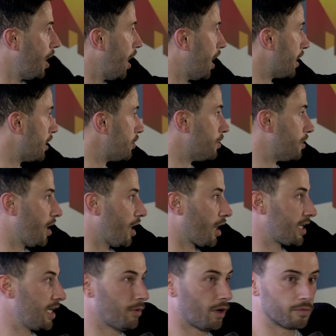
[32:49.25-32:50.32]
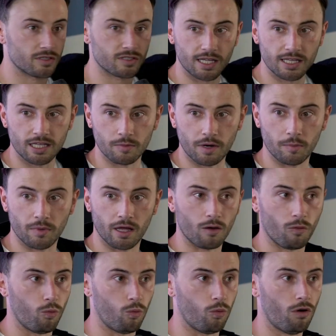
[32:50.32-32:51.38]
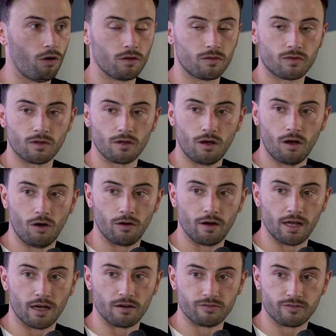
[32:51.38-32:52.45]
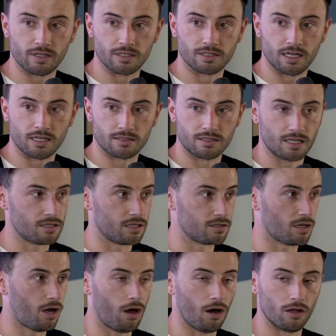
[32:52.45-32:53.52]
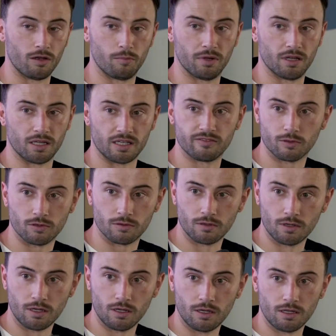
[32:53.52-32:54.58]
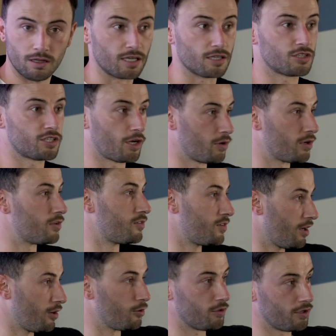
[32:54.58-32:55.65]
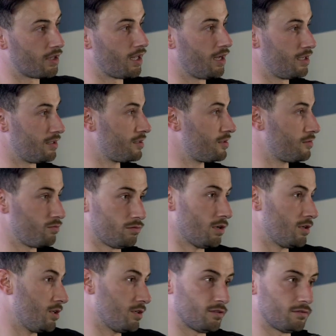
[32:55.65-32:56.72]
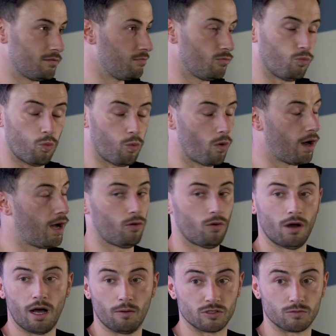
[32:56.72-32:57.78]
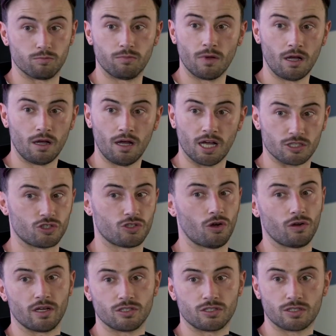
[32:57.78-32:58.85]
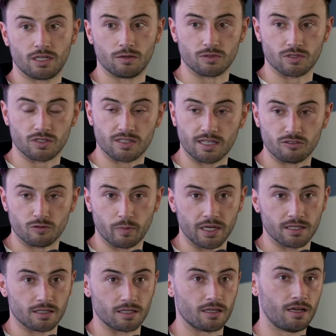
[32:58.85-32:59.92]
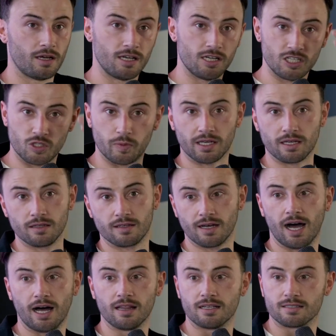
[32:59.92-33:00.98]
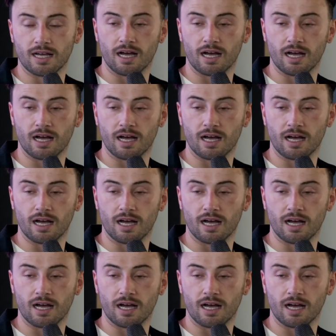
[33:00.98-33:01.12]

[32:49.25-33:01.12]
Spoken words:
and I came up in the stadium and I'm like, what on earth is this? This is unbelievable. Like, shout out to all you, that is wow, I was astonished, and it was a safe space. And speaking to Alice